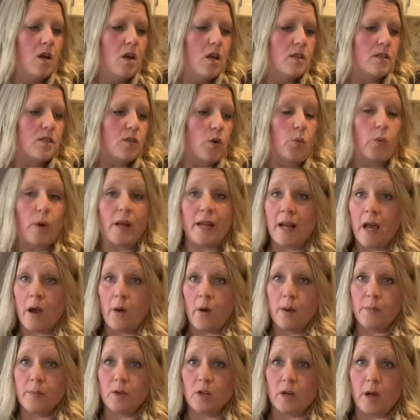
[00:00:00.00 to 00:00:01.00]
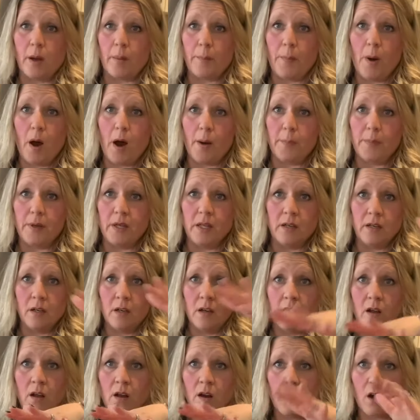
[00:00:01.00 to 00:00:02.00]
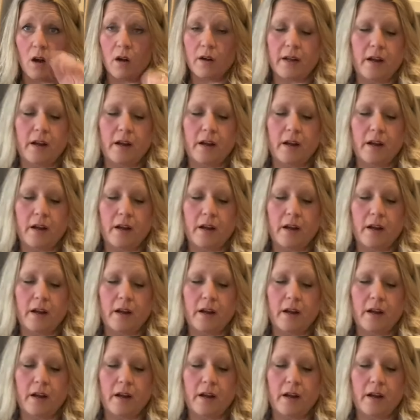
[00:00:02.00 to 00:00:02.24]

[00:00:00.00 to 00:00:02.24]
So right now I'm gonna pop in our